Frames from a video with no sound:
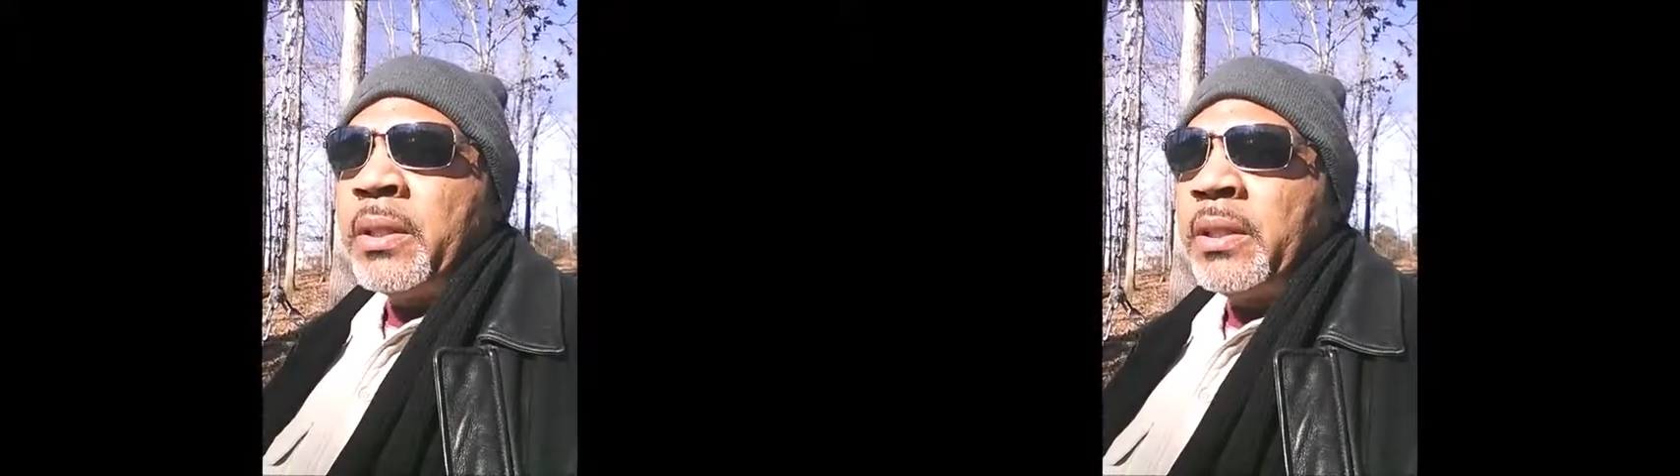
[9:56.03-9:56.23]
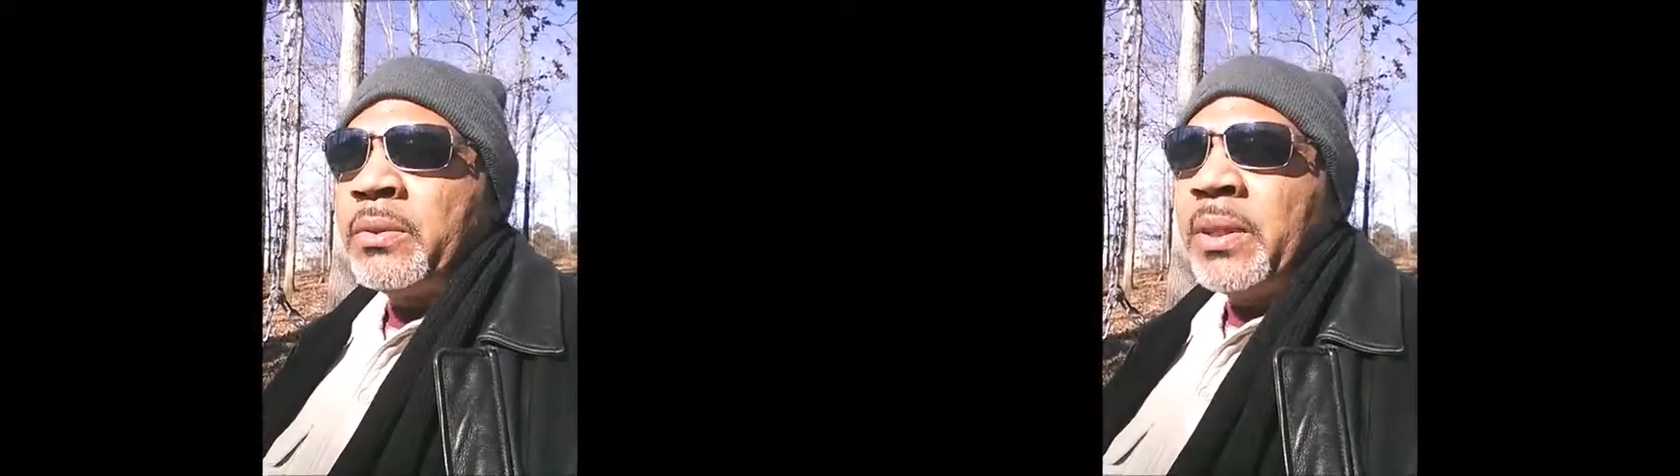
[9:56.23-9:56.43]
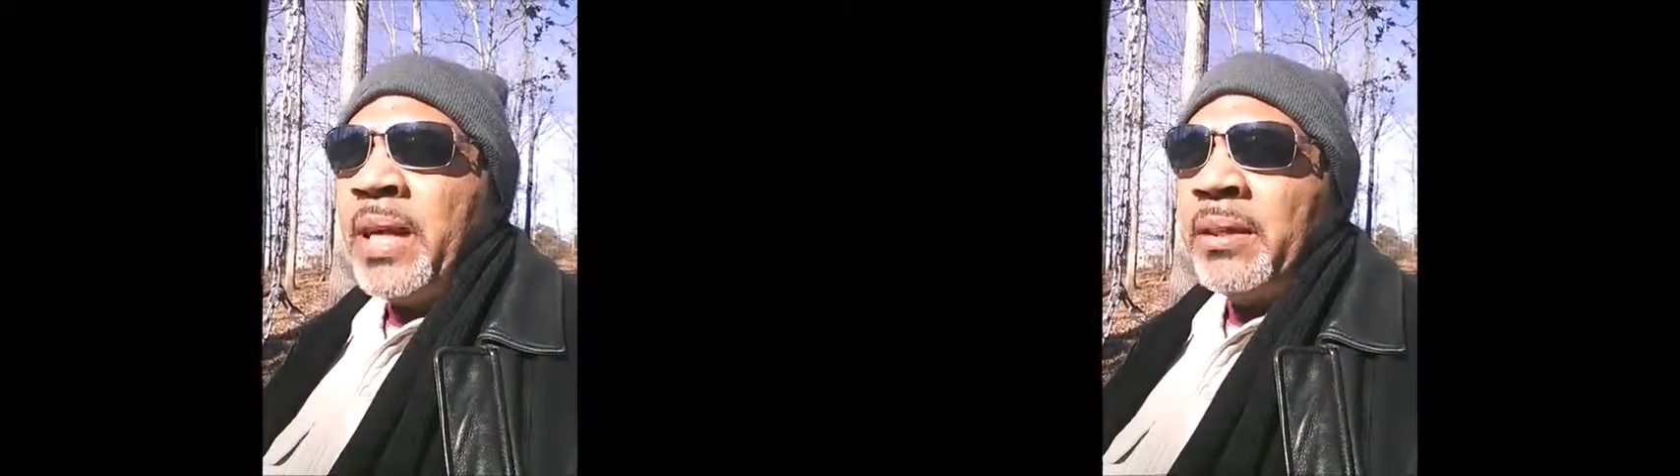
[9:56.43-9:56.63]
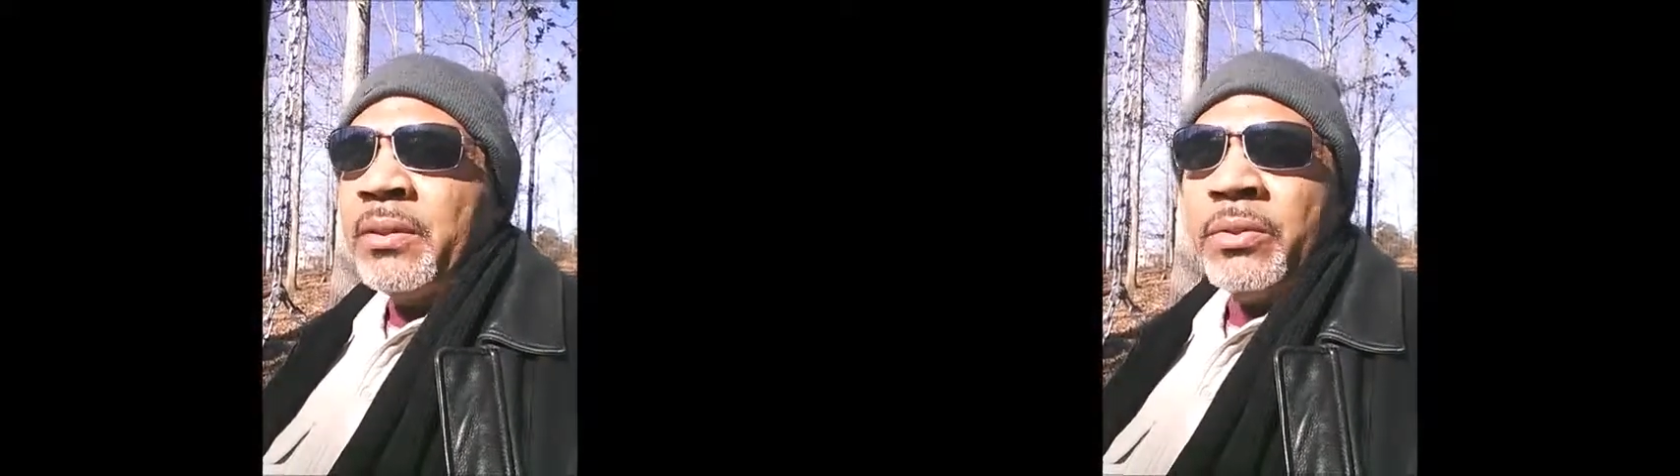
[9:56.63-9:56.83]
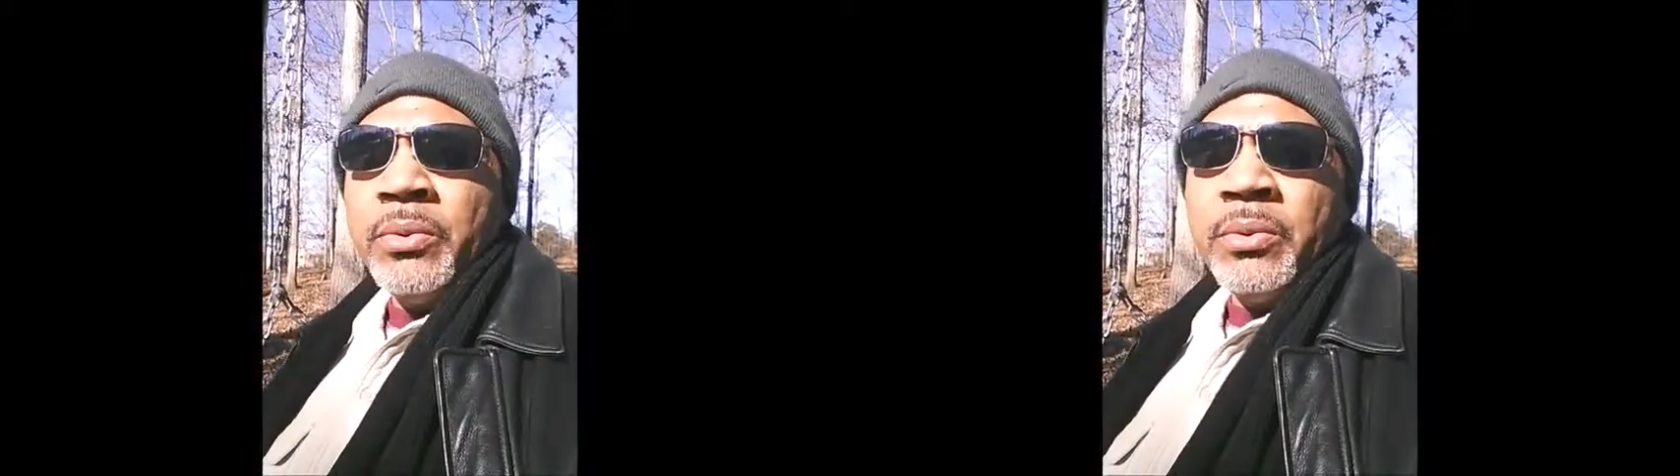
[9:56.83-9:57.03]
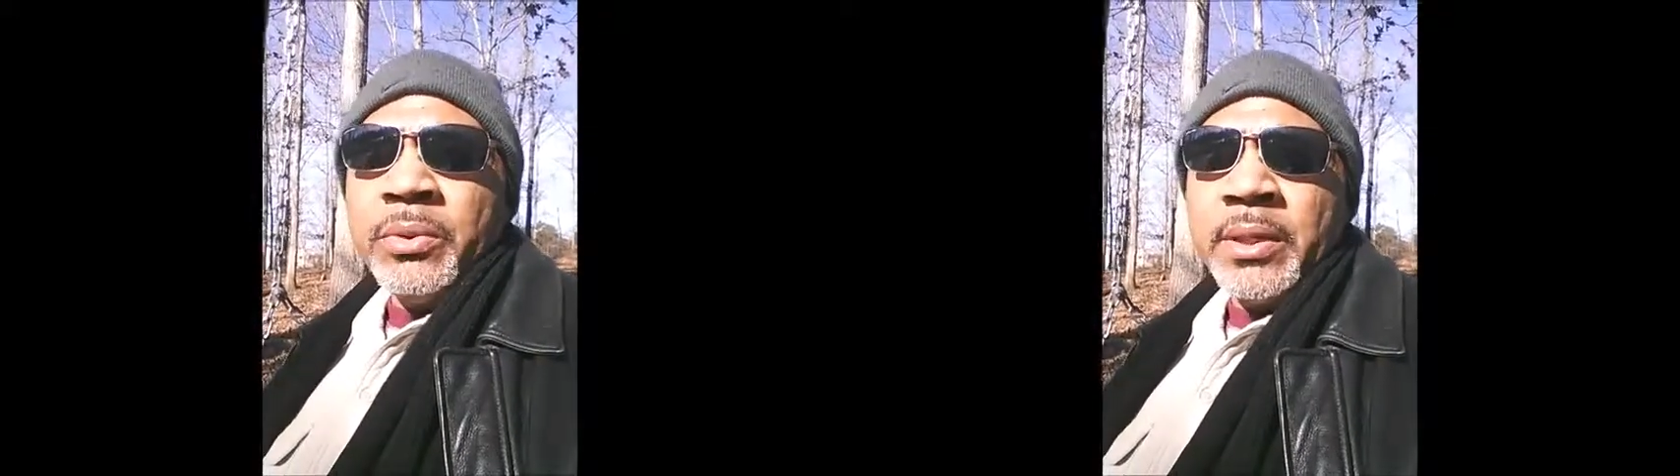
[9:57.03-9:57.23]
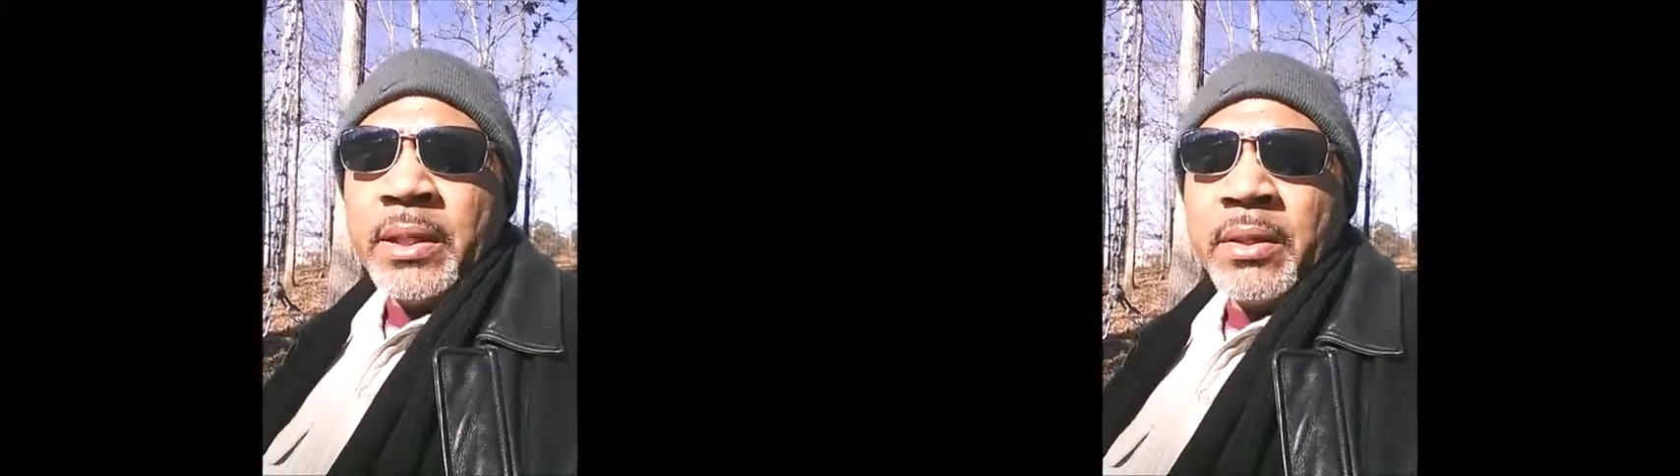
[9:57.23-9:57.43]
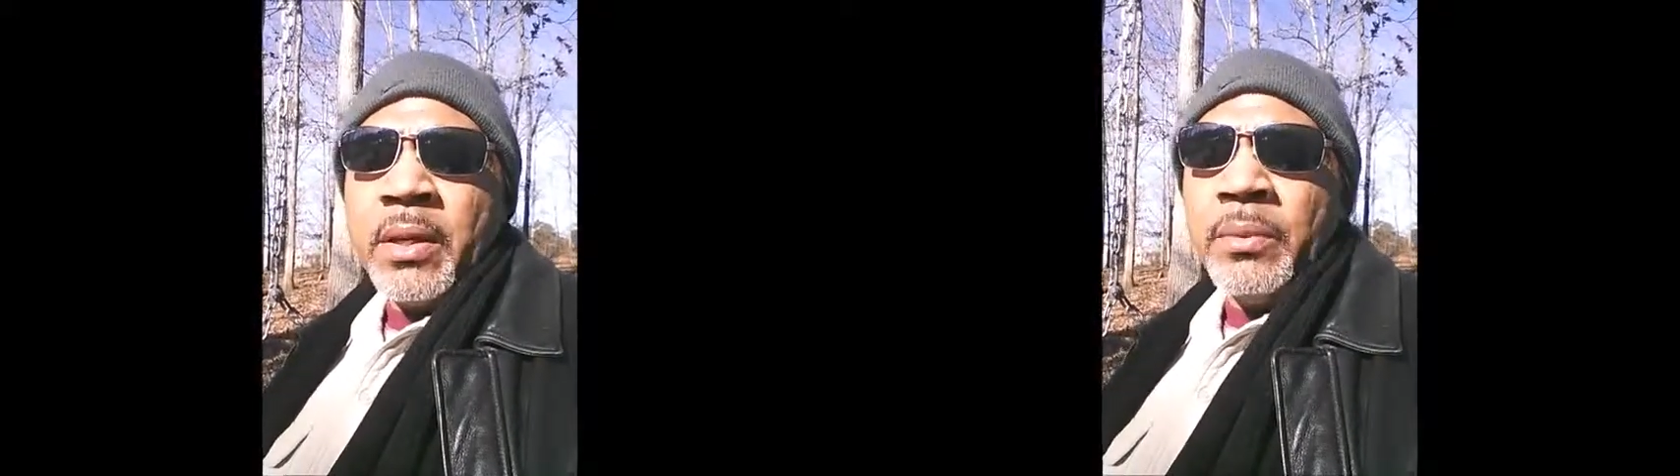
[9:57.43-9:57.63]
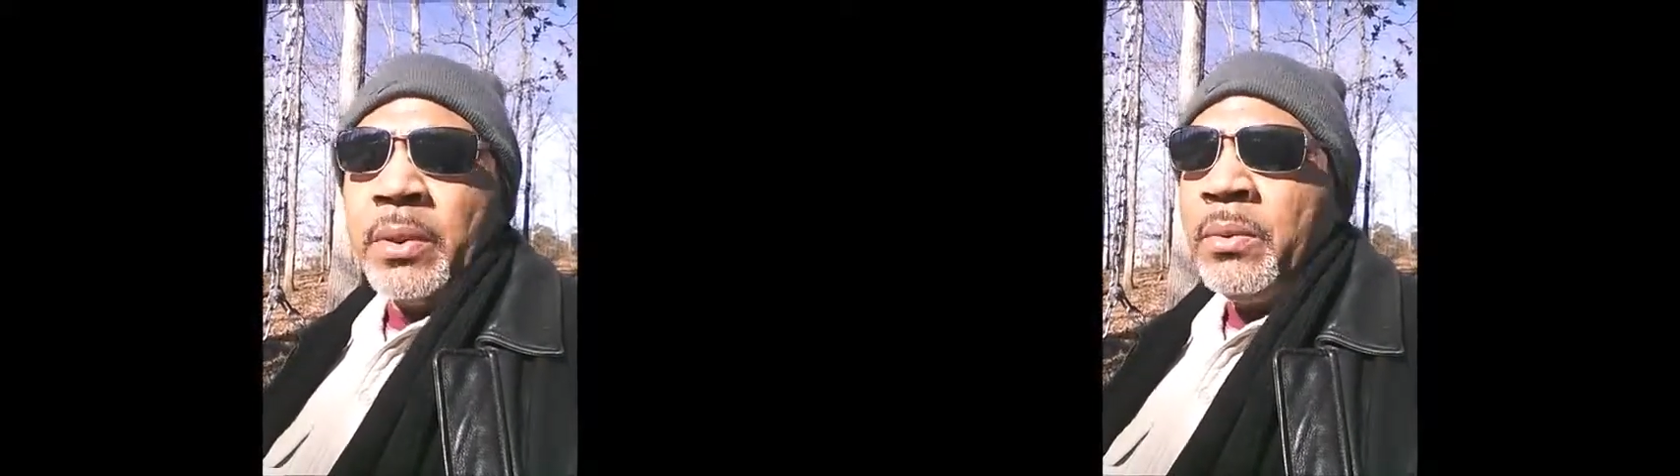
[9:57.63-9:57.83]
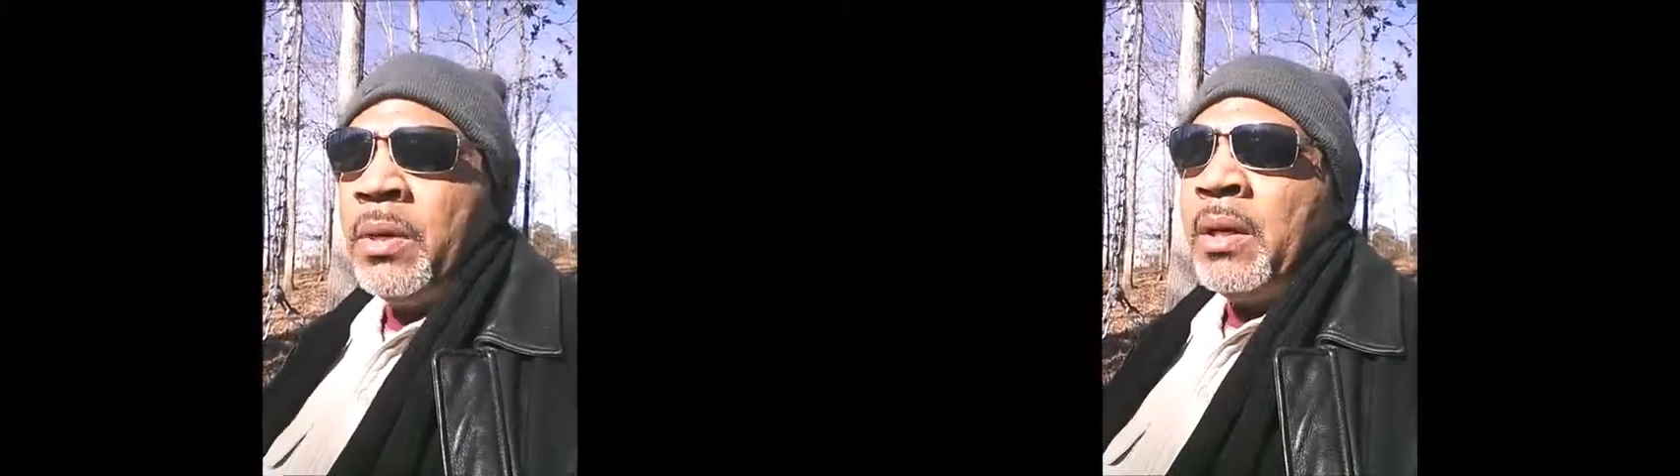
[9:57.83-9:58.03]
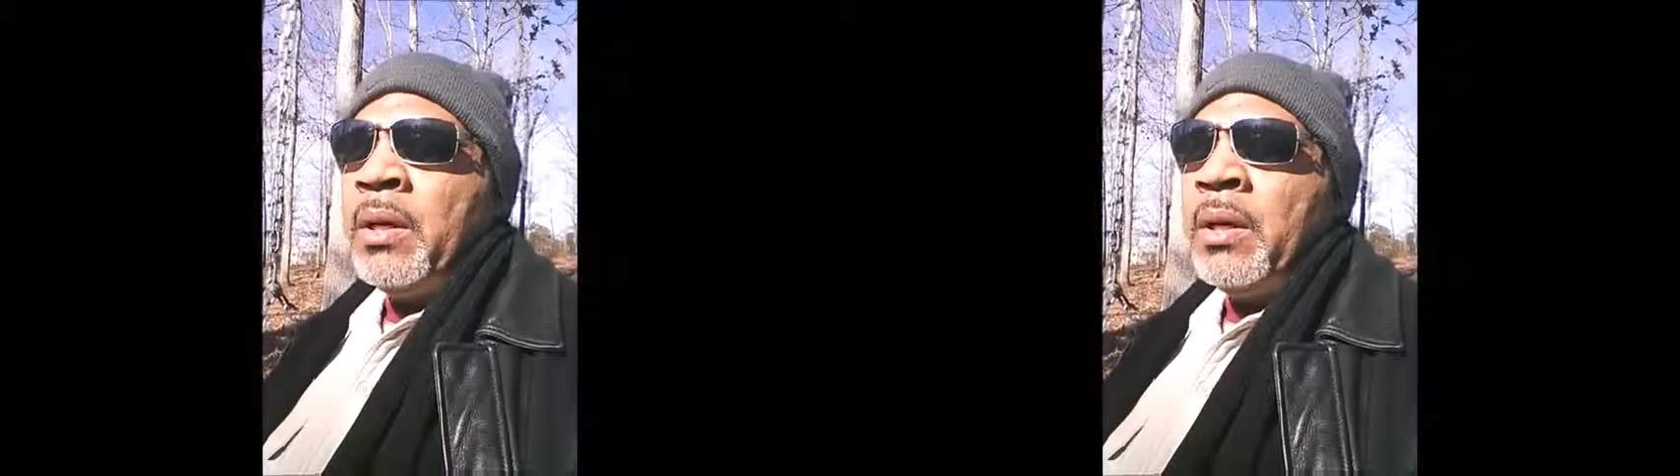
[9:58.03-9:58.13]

because we had the tools, and I thought we